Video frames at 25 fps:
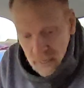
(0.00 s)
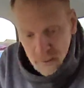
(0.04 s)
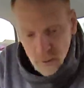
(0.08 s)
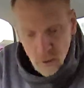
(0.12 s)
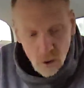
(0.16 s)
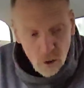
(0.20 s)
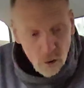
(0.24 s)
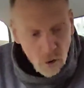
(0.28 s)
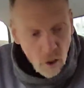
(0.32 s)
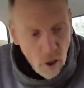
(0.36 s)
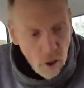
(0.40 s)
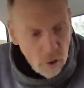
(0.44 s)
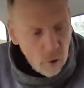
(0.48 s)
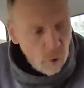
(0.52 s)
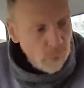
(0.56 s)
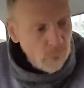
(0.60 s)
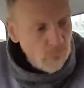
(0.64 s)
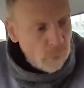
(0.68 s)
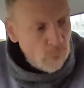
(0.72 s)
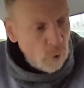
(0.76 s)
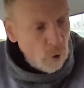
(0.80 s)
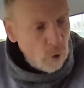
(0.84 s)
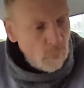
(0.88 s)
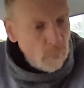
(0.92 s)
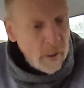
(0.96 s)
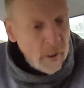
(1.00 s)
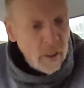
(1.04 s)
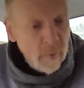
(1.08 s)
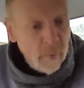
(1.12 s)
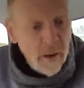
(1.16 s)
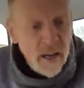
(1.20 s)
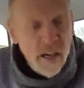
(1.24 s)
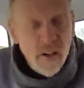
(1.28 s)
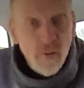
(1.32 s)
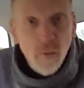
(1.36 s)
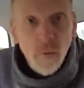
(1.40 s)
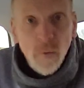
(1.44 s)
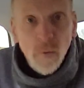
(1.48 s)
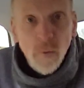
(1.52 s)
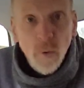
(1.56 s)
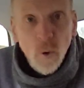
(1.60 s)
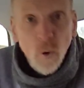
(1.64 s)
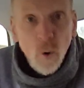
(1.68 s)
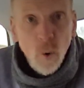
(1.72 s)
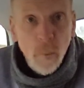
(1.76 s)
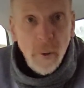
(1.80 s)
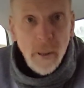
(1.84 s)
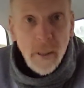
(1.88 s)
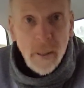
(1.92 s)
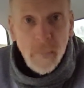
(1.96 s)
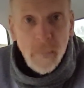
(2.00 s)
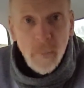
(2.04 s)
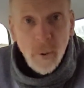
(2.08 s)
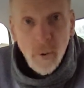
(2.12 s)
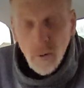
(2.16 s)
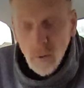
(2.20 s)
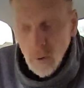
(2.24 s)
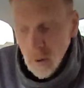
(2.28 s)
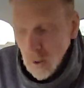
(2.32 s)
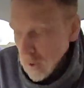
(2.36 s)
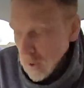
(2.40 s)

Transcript: there's not enough room on the bed for 4 people,